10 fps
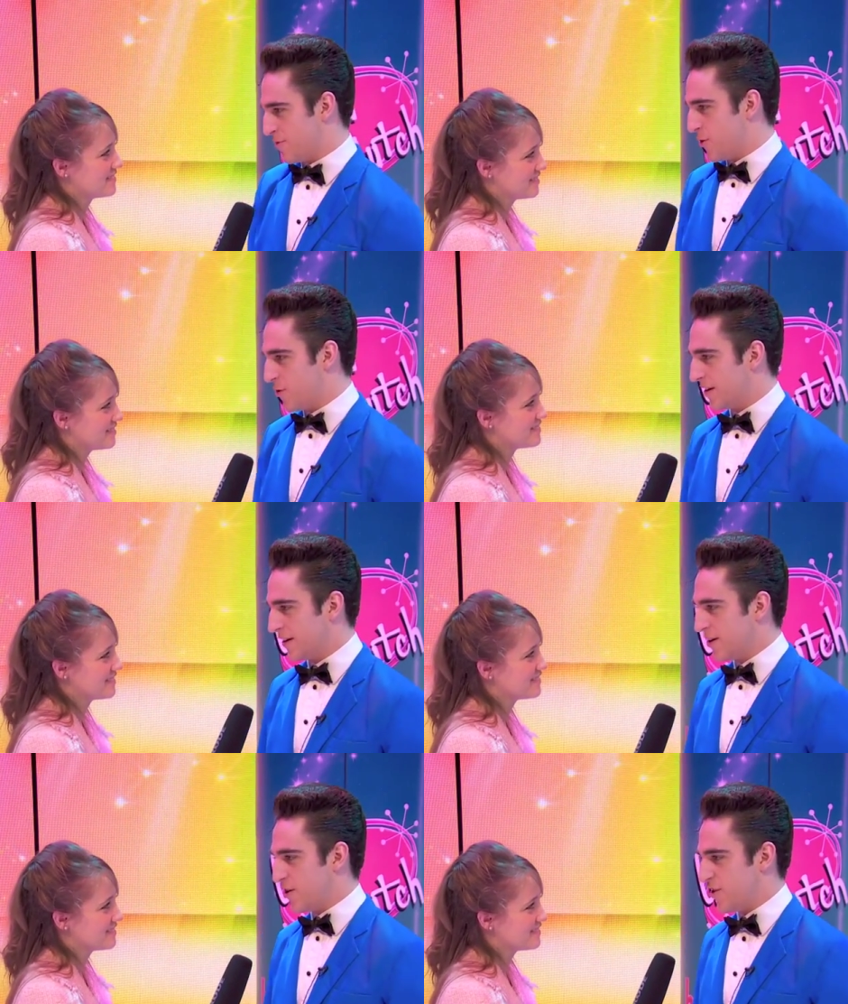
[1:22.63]
Speaker 1: No
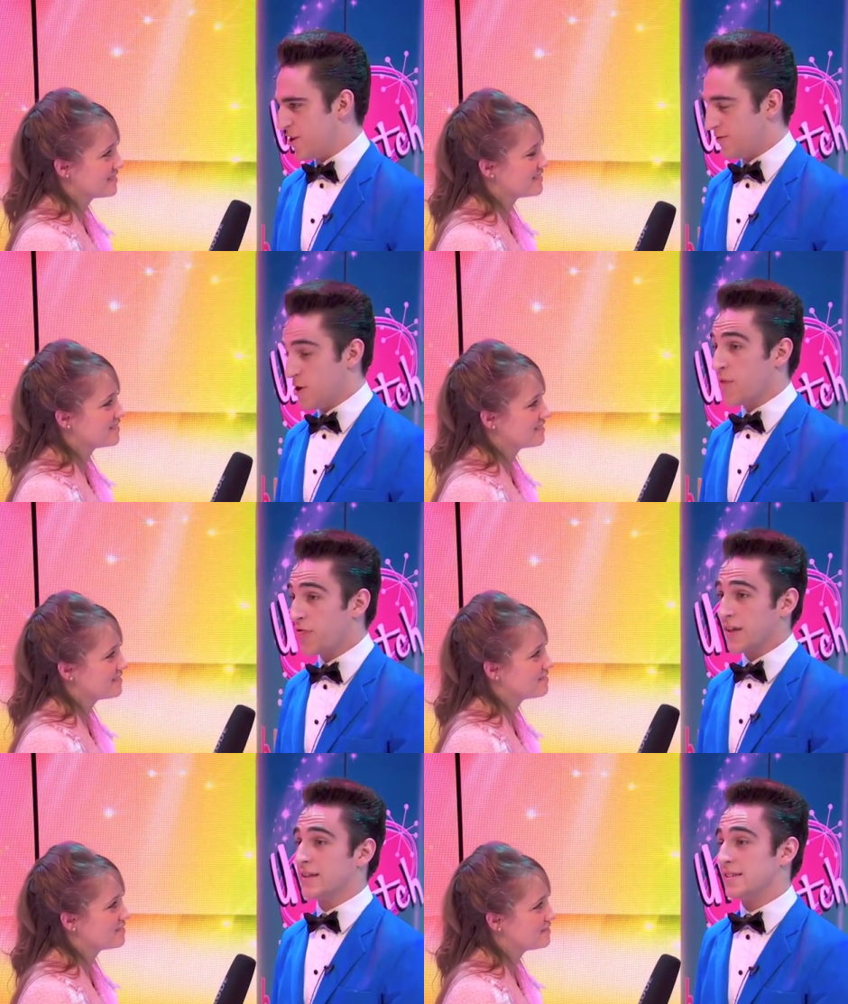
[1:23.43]
one
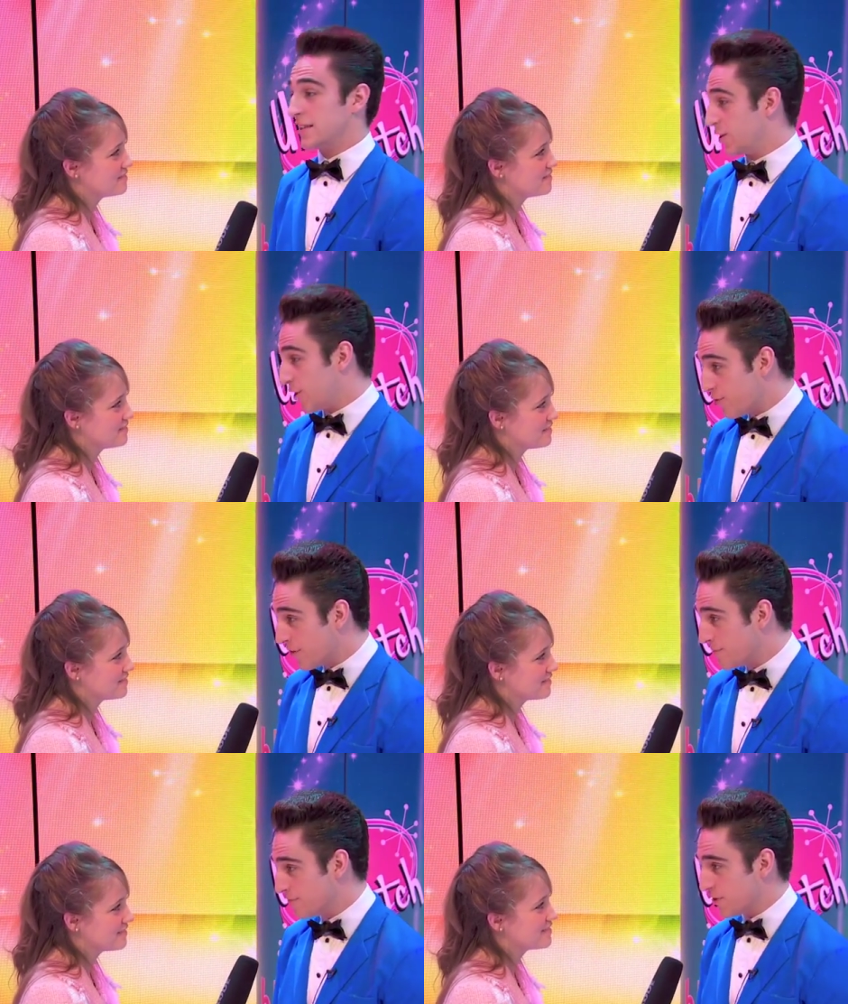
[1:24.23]
thinks little of
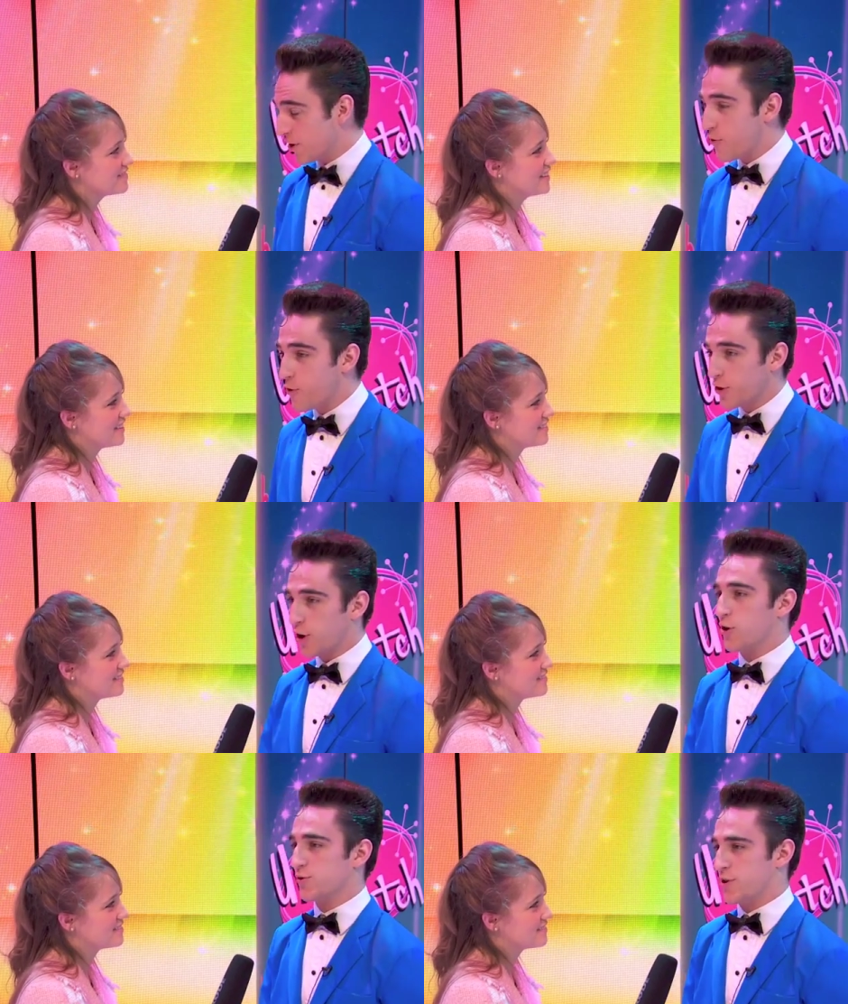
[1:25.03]
him. You know, all the
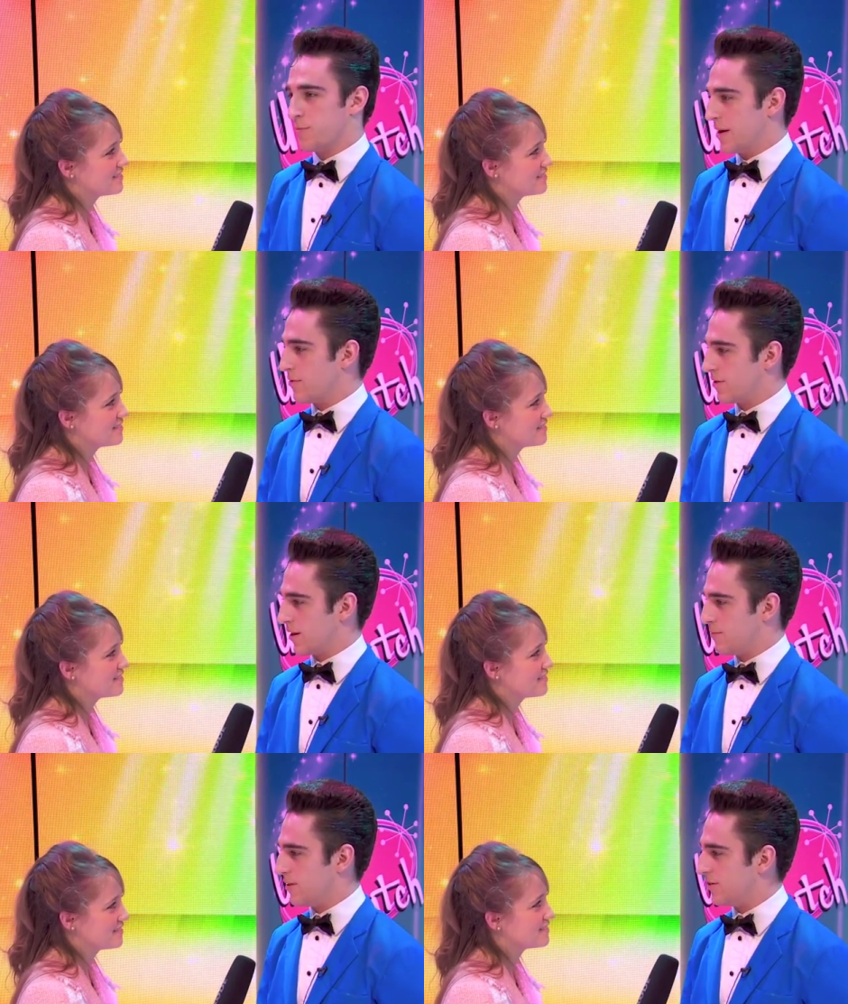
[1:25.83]
girls want to be with
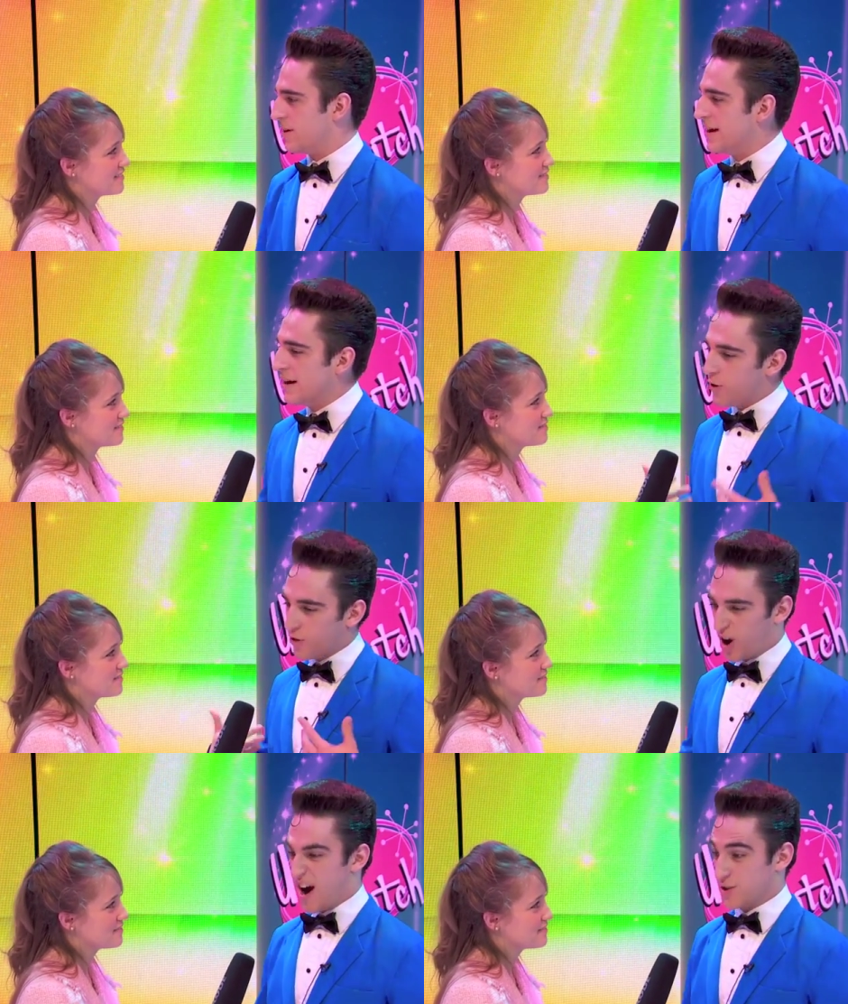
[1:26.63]
him, and all
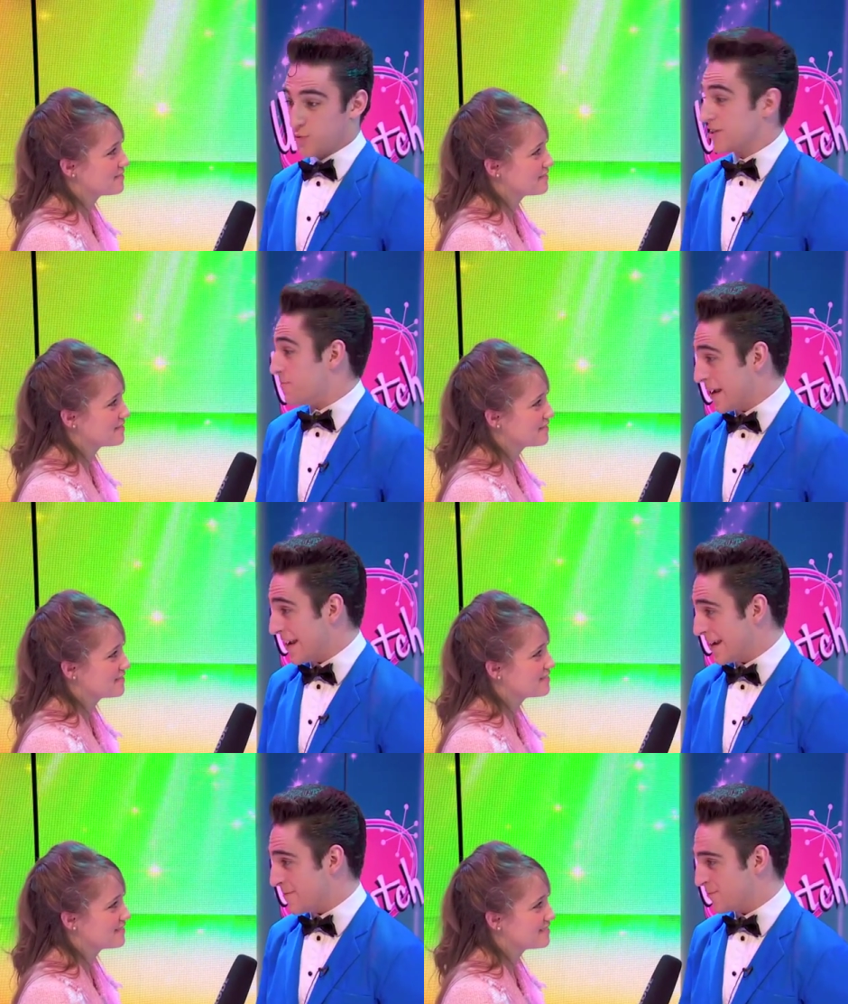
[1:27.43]
the guys want to
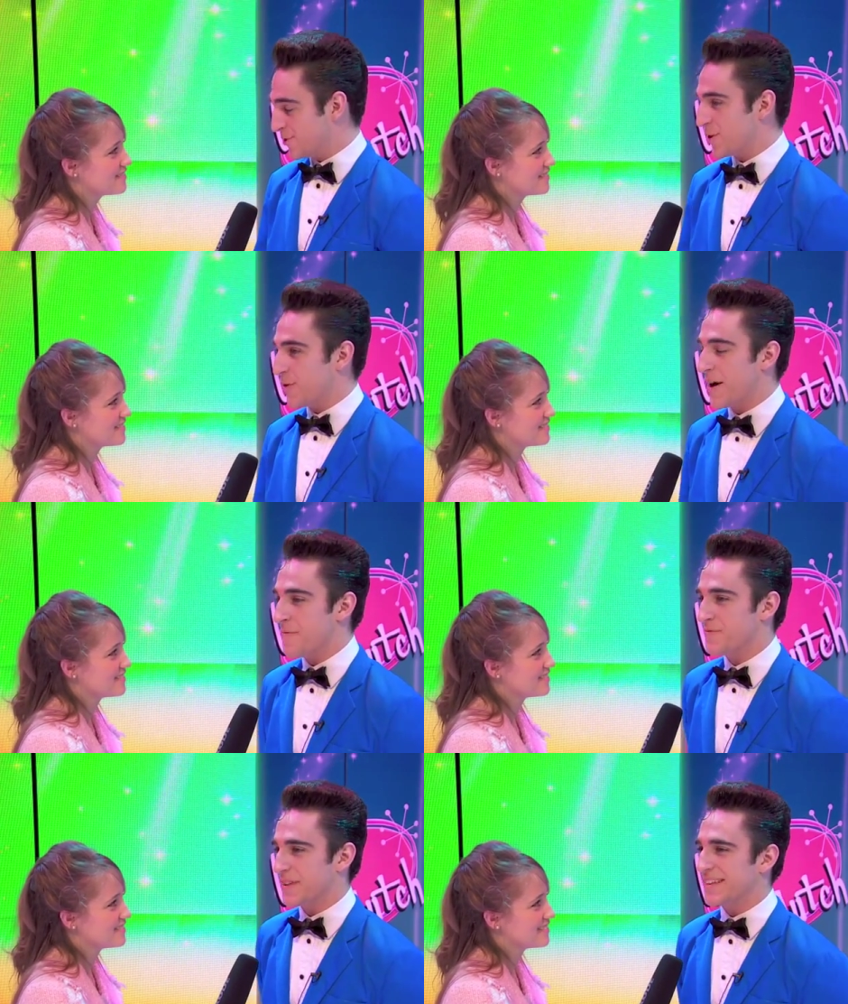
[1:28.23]
be him.
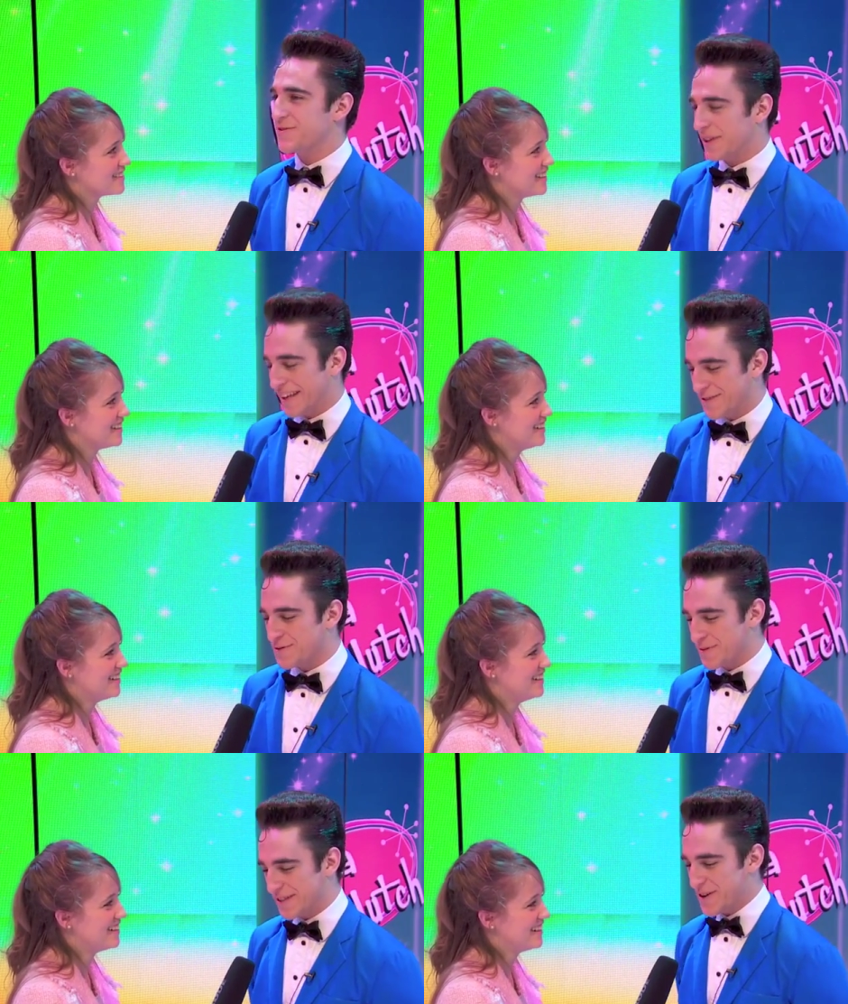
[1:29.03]
So he's really into
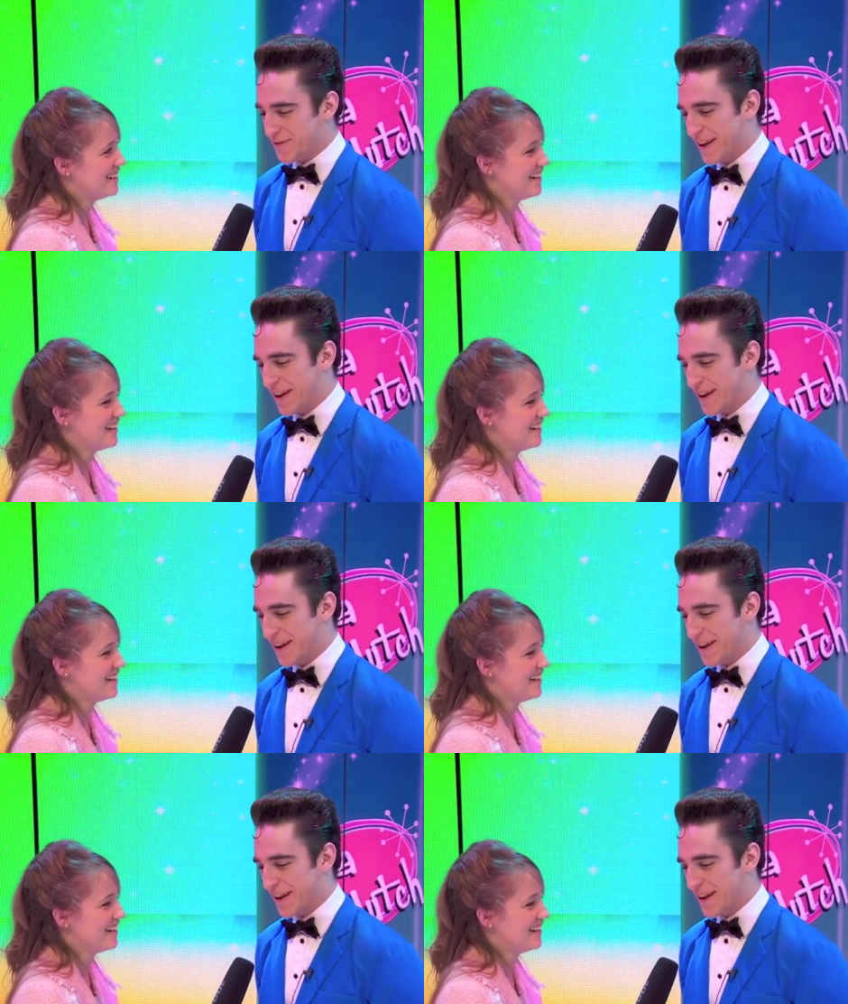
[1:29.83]
himself,